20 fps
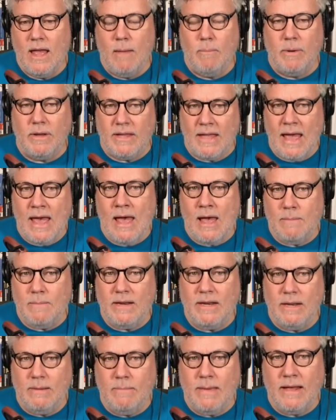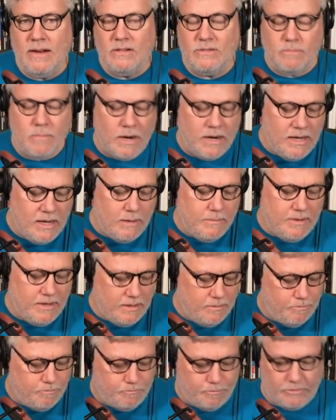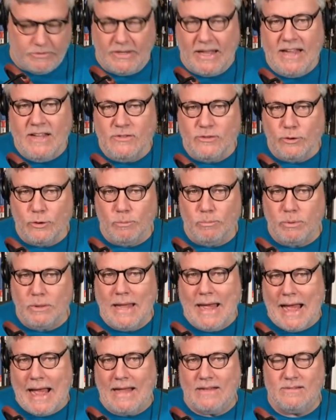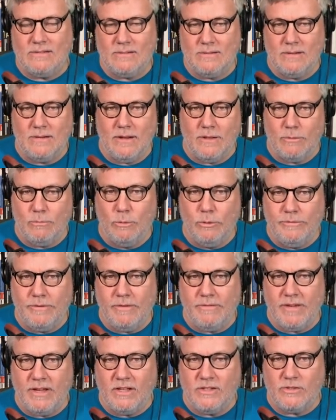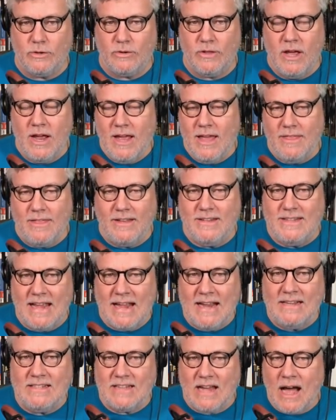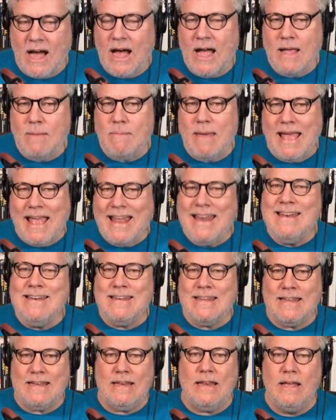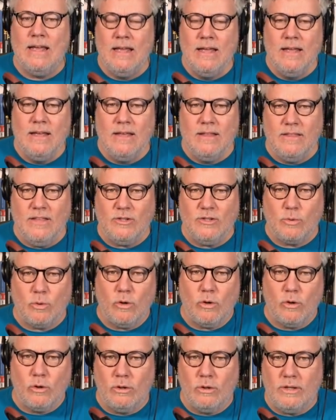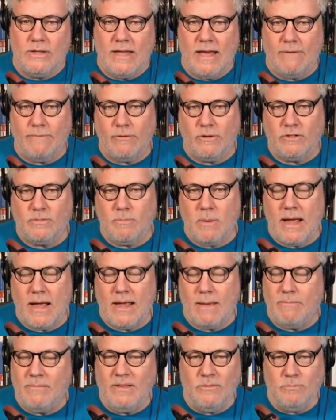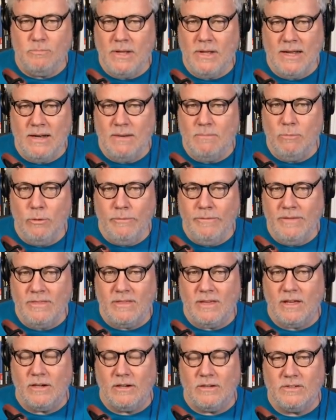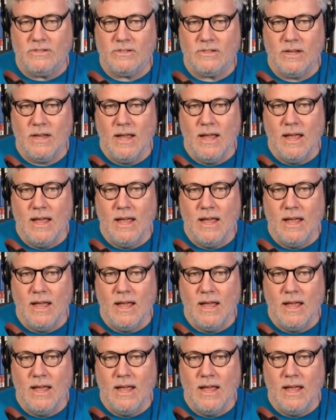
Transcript: But yeah, I mean, he made his money. I mean, Laser Blast, another movie of his, or The Day Time Ended. These were early efforts by him. These played in movie theaters.